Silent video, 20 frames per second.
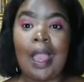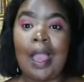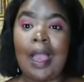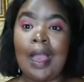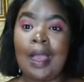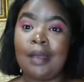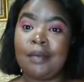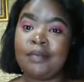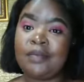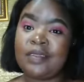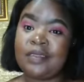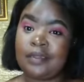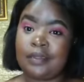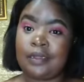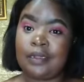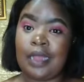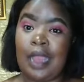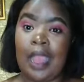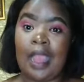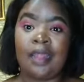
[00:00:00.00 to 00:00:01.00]
I'm
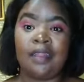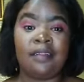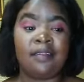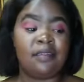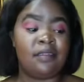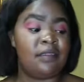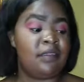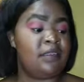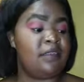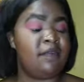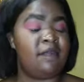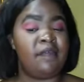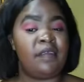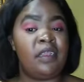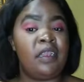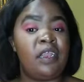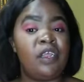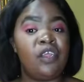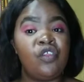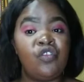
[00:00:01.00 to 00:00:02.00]
still at this
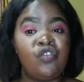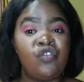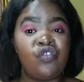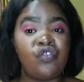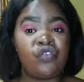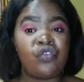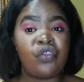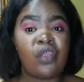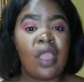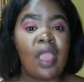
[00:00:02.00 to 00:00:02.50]
village